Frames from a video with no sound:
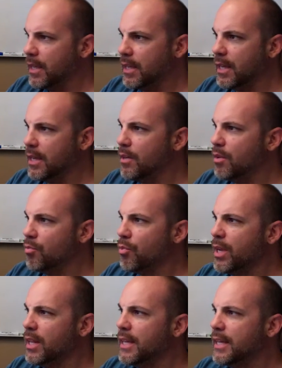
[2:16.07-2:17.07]
it
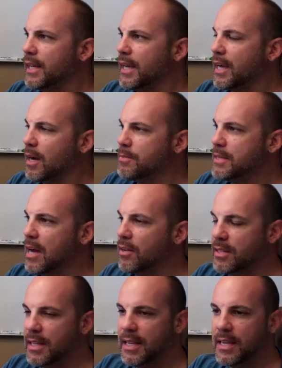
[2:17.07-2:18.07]
really comes
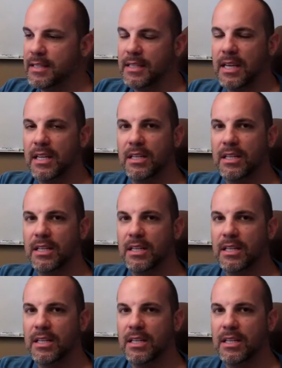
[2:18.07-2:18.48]
down to this.